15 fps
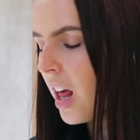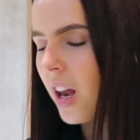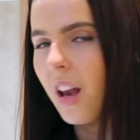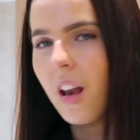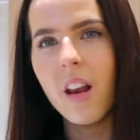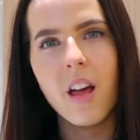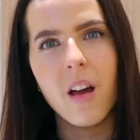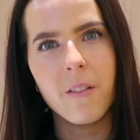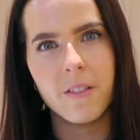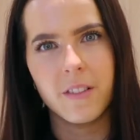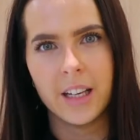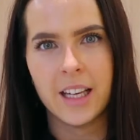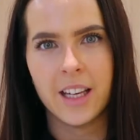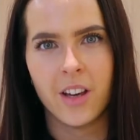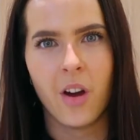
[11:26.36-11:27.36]

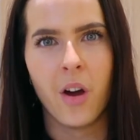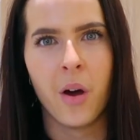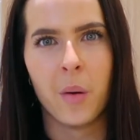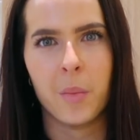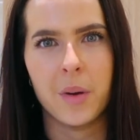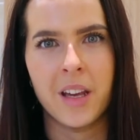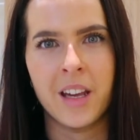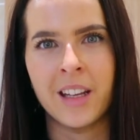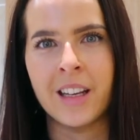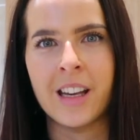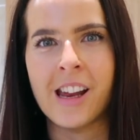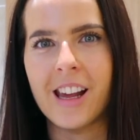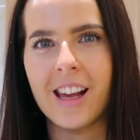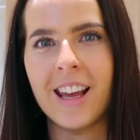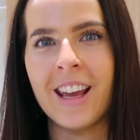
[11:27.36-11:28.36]
lovely carpet in
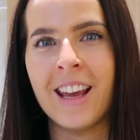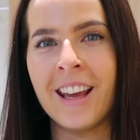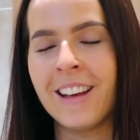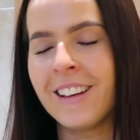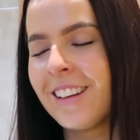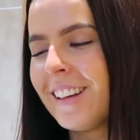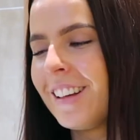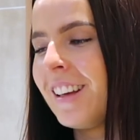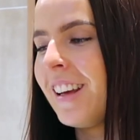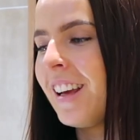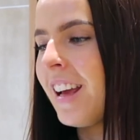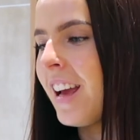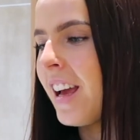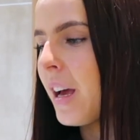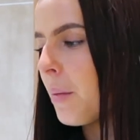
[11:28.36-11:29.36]
here,
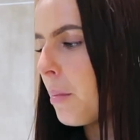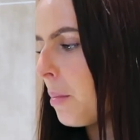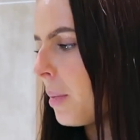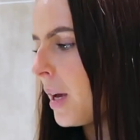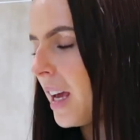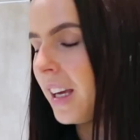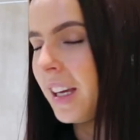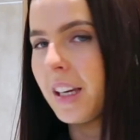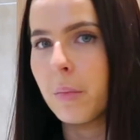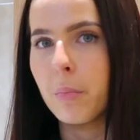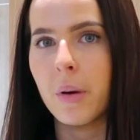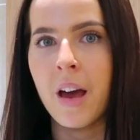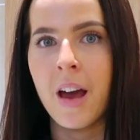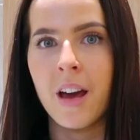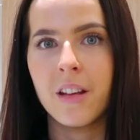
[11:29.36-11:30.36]
pink
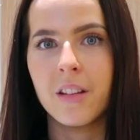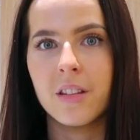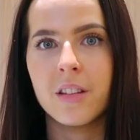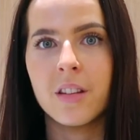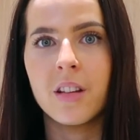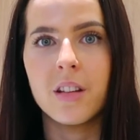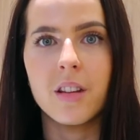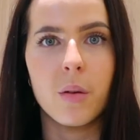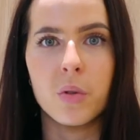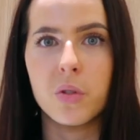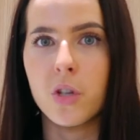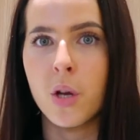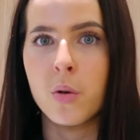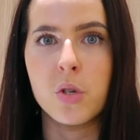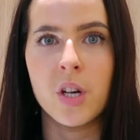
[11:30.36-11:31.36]
bath. There
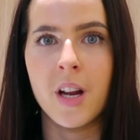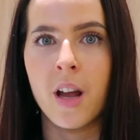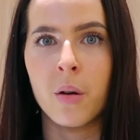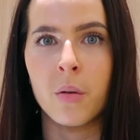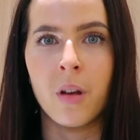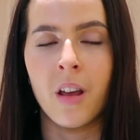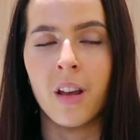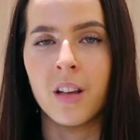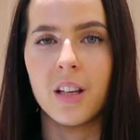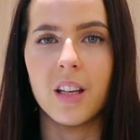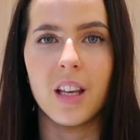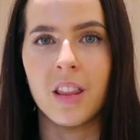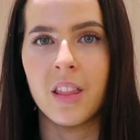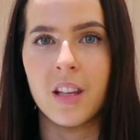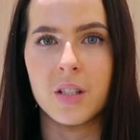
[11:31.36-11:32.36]
was no shower
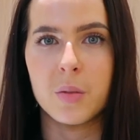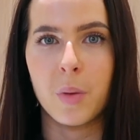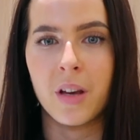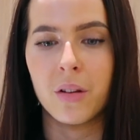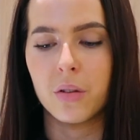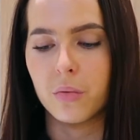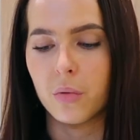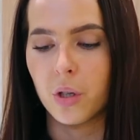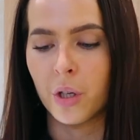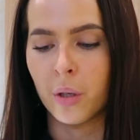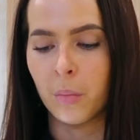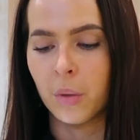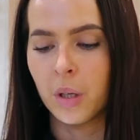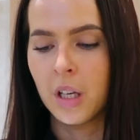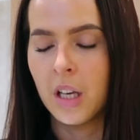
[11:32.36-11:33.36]
in this
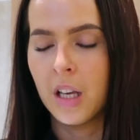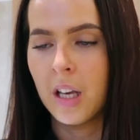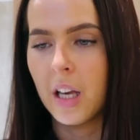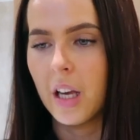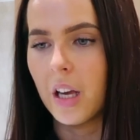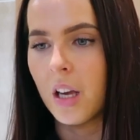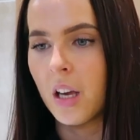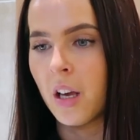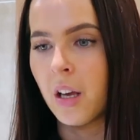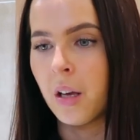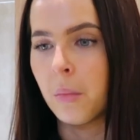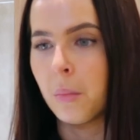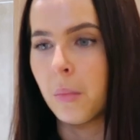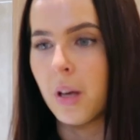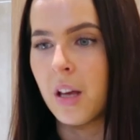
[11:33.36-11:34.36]
bathroom,
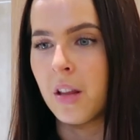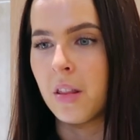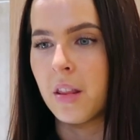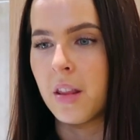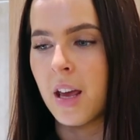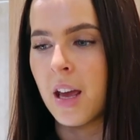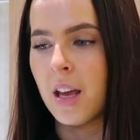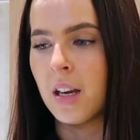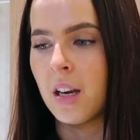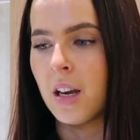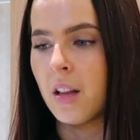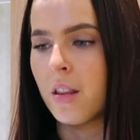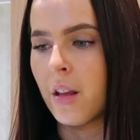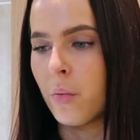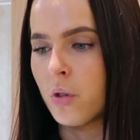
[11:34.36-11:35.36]
and
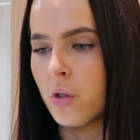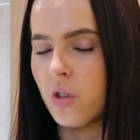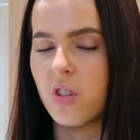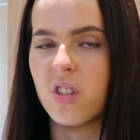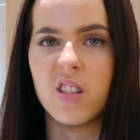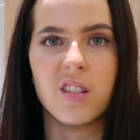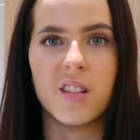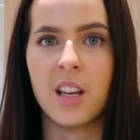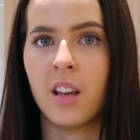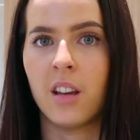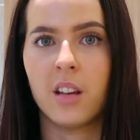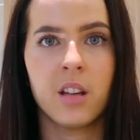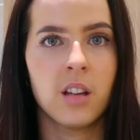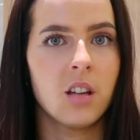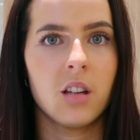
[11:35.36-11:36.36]
then there was just a
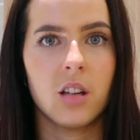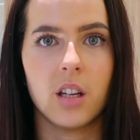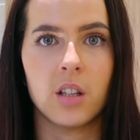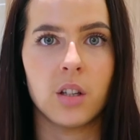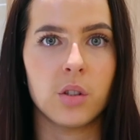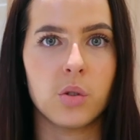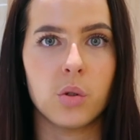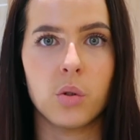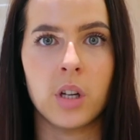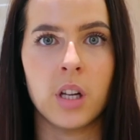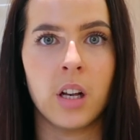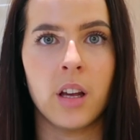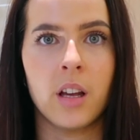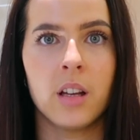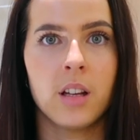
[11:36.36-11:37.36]
sink and a
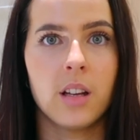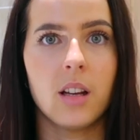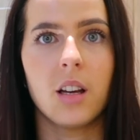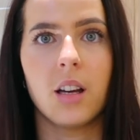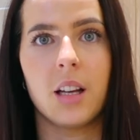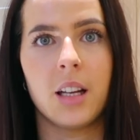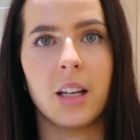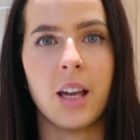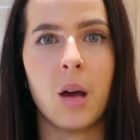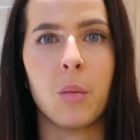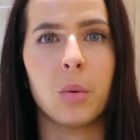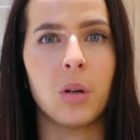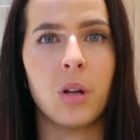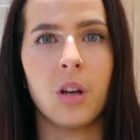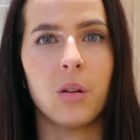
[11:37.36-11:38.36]
toilet and a
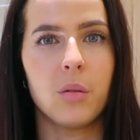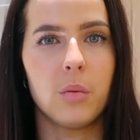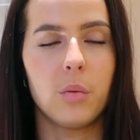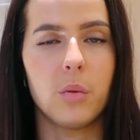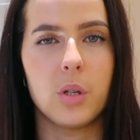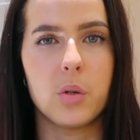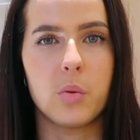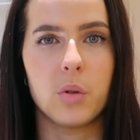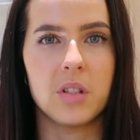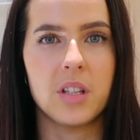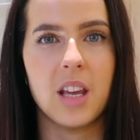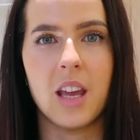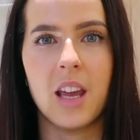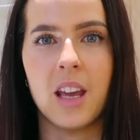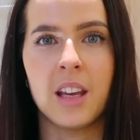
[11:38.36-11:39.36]
cabinet, which was
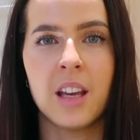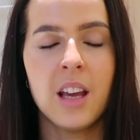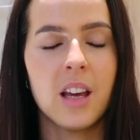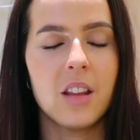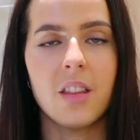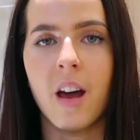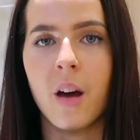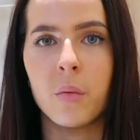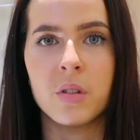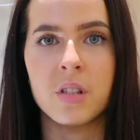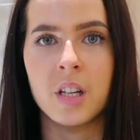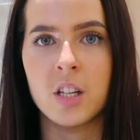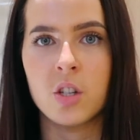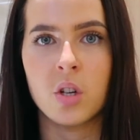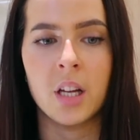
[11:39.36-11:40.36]
here. That was
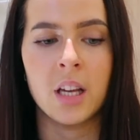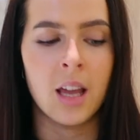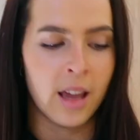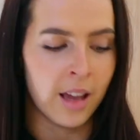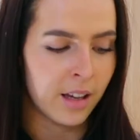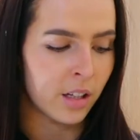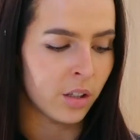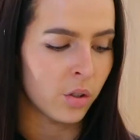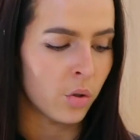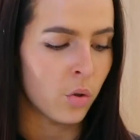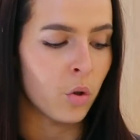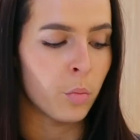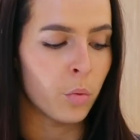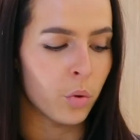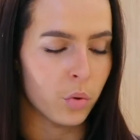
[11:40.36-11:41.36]
literally it, and a
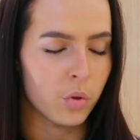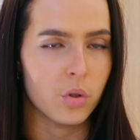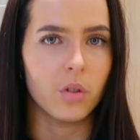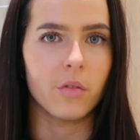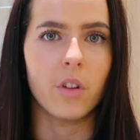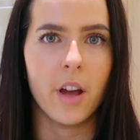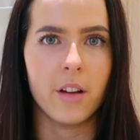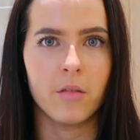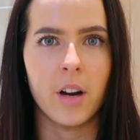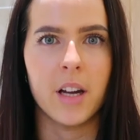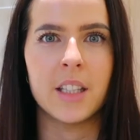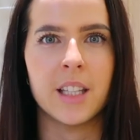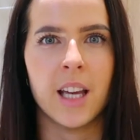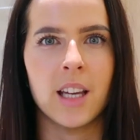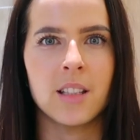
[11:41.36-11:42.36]
normal sort of like
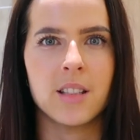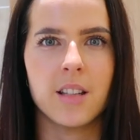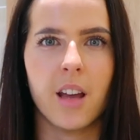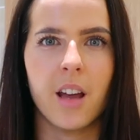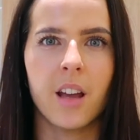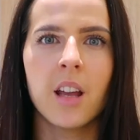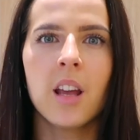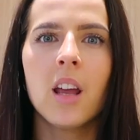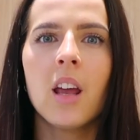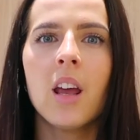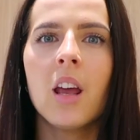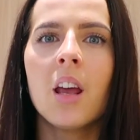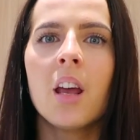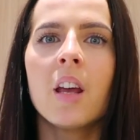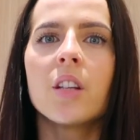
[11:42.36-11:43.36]
radiator.
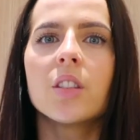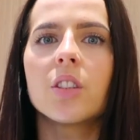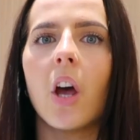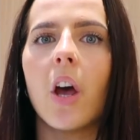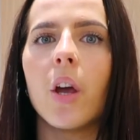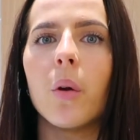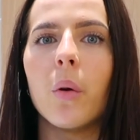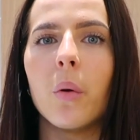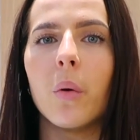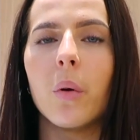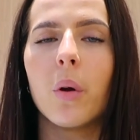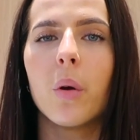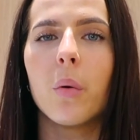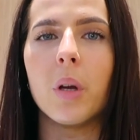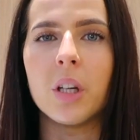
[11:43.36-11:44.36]
So
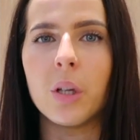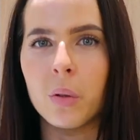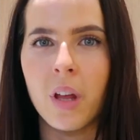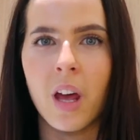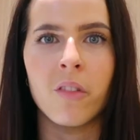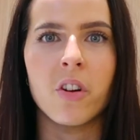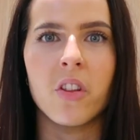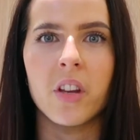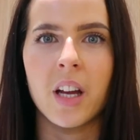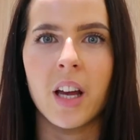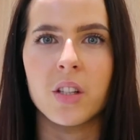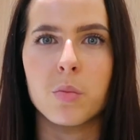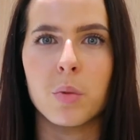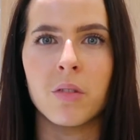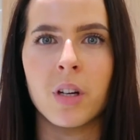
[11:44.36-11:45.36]
we knew that everything
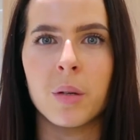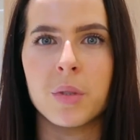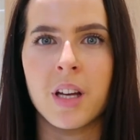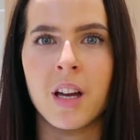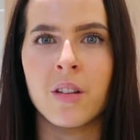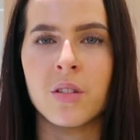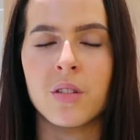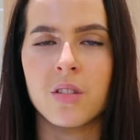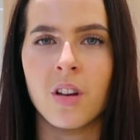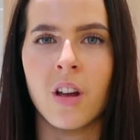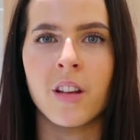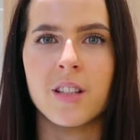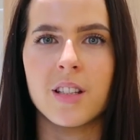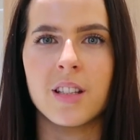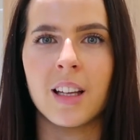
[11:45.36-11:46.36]
had to be ripped out and
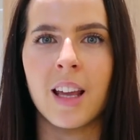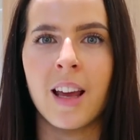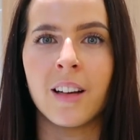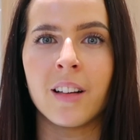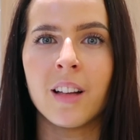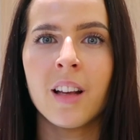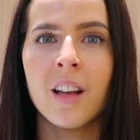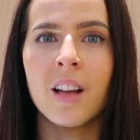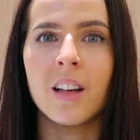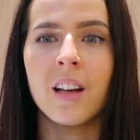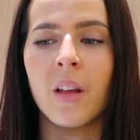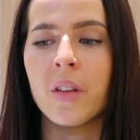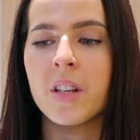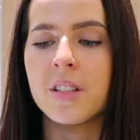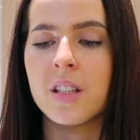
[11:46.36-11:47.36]
started again.
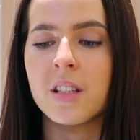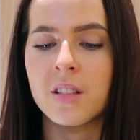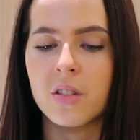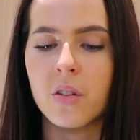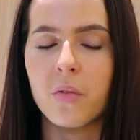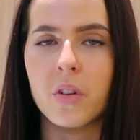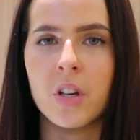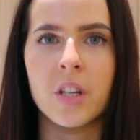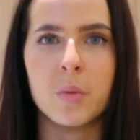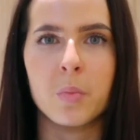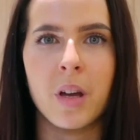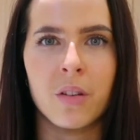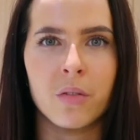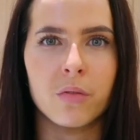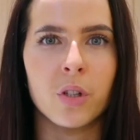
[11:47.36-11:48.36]
Now this is the first
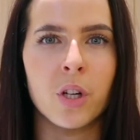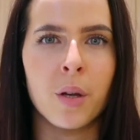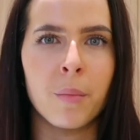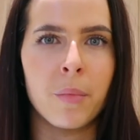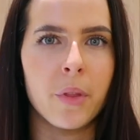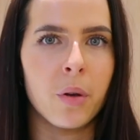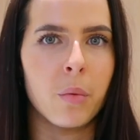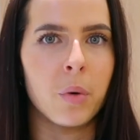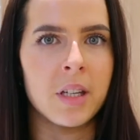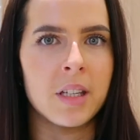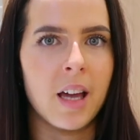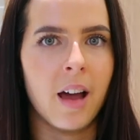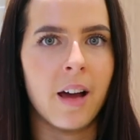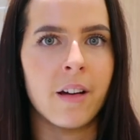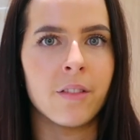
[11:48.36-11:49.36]
bathroom that
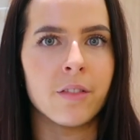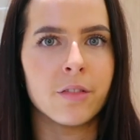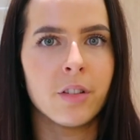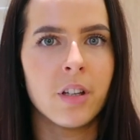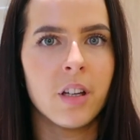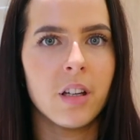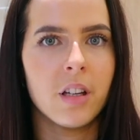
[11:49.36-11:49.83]
we have